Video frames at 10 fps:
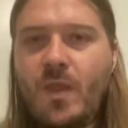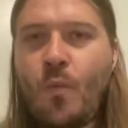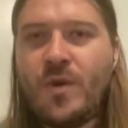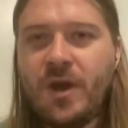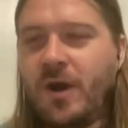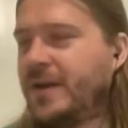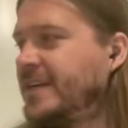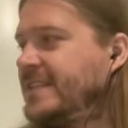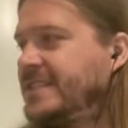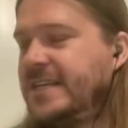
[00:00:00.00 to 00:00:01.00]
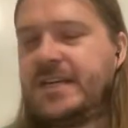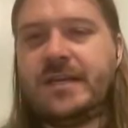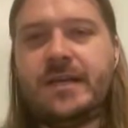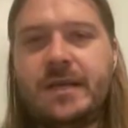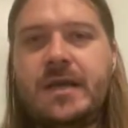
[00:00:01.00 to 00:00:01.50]
we are going to
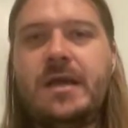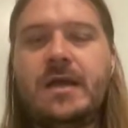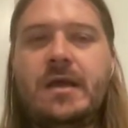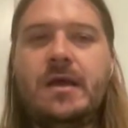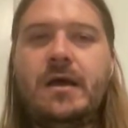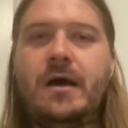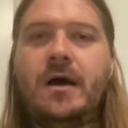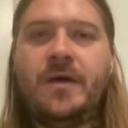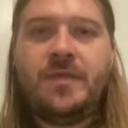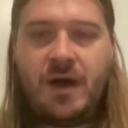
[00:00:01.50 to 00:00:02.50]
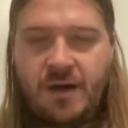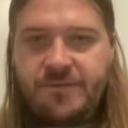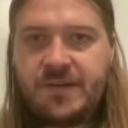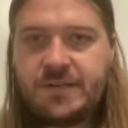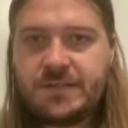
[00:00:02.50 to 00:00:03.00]
see the
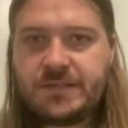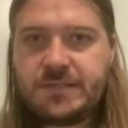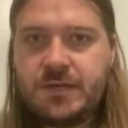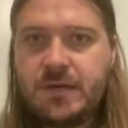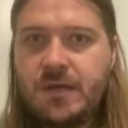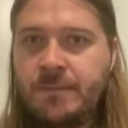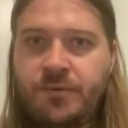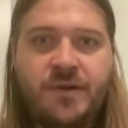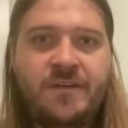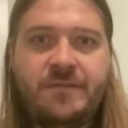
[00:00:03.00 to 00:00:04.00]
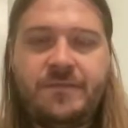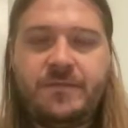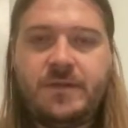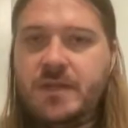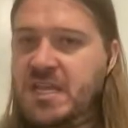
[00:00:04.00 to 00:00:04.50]
offense improve
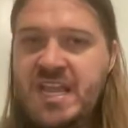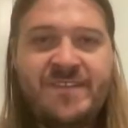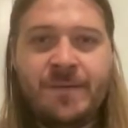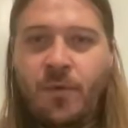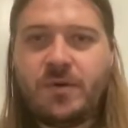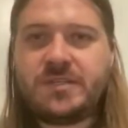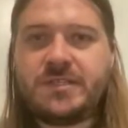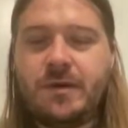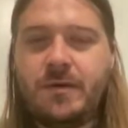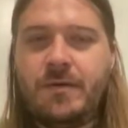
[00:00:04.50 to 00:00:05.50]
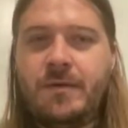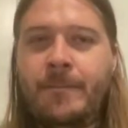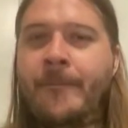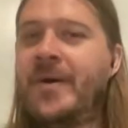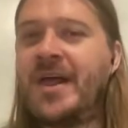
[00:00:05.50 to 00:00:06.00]
even more so.
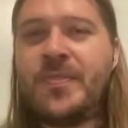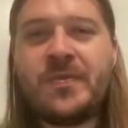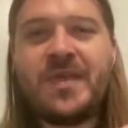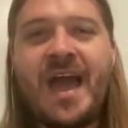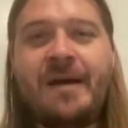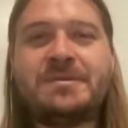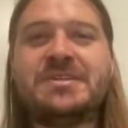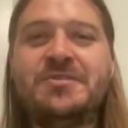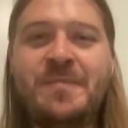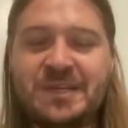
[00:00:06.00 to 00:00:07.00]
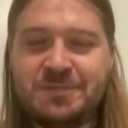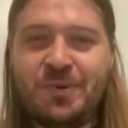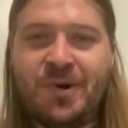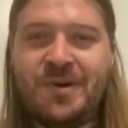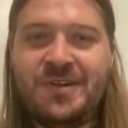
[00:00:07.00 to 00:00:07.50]
But I think the absolute best
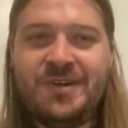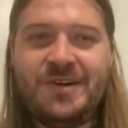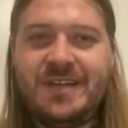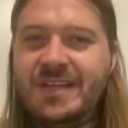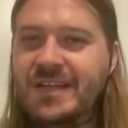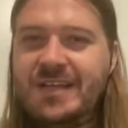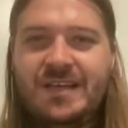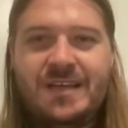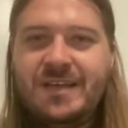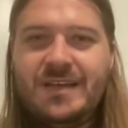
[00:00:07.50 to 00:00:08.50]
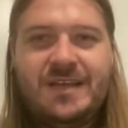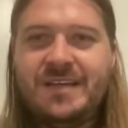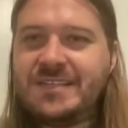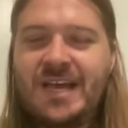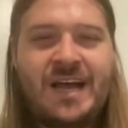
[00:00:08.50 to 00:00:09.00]
part here
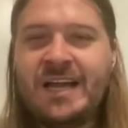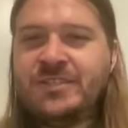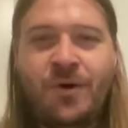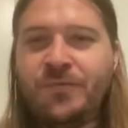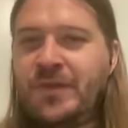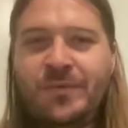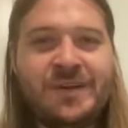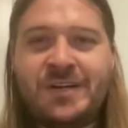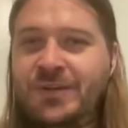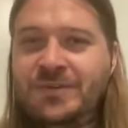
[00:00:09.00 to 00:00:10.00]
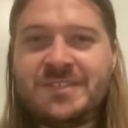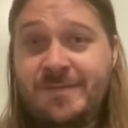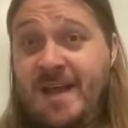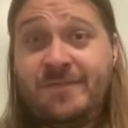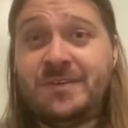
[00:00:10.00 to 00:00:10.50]
is I don't think we're going to lose
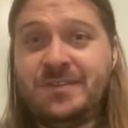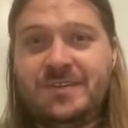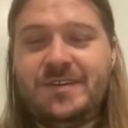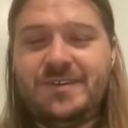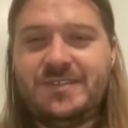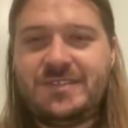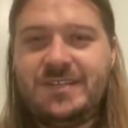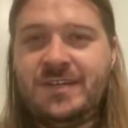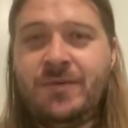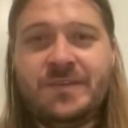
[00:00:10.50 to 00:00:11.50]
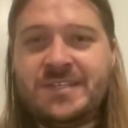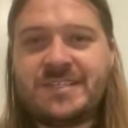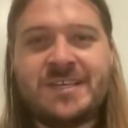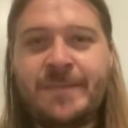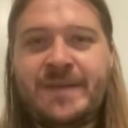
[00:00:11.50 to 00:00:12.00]
him after 2 years. This
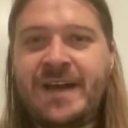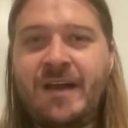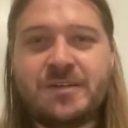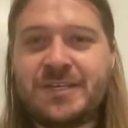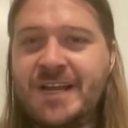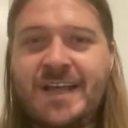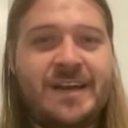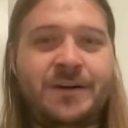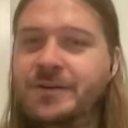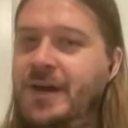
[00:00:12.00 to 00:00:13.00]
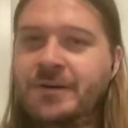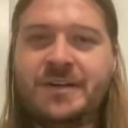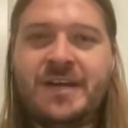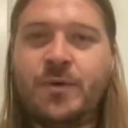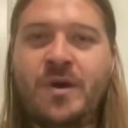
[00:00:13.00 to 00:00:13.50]
isn't going to be Kyle Shanahan under
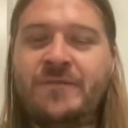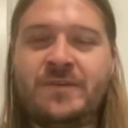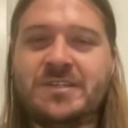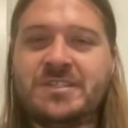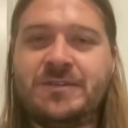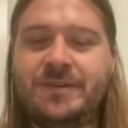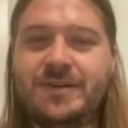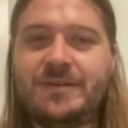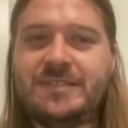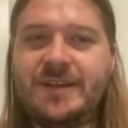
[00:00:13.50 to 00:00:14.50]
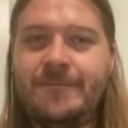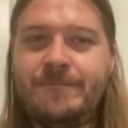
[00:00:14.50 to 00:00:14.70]
Dan Quinn for just 2 years.